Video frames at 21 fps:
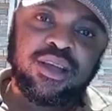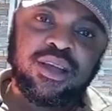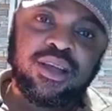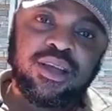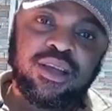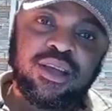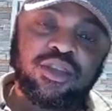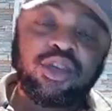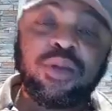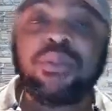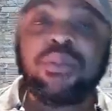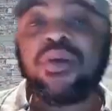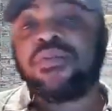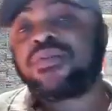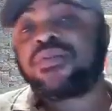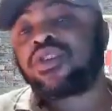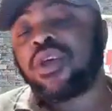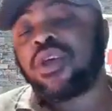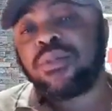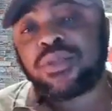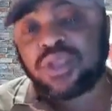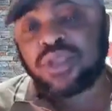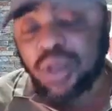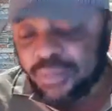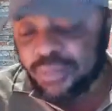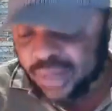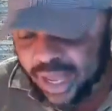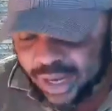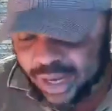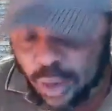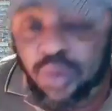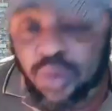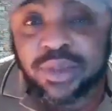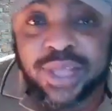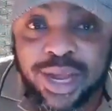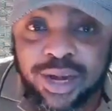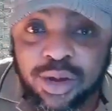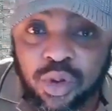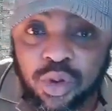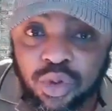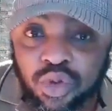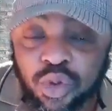Sometimes they will
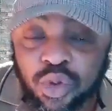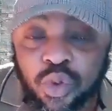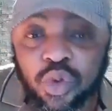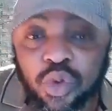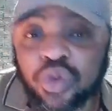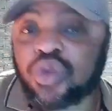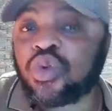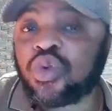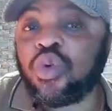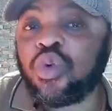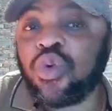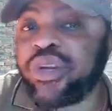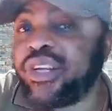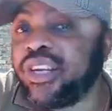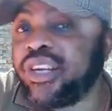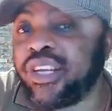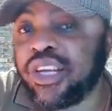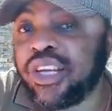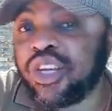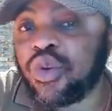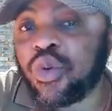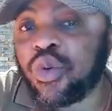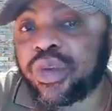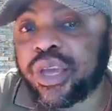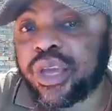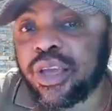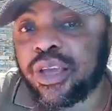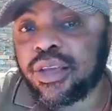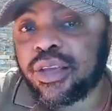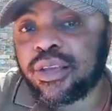tell you Ojukwu school in the UK.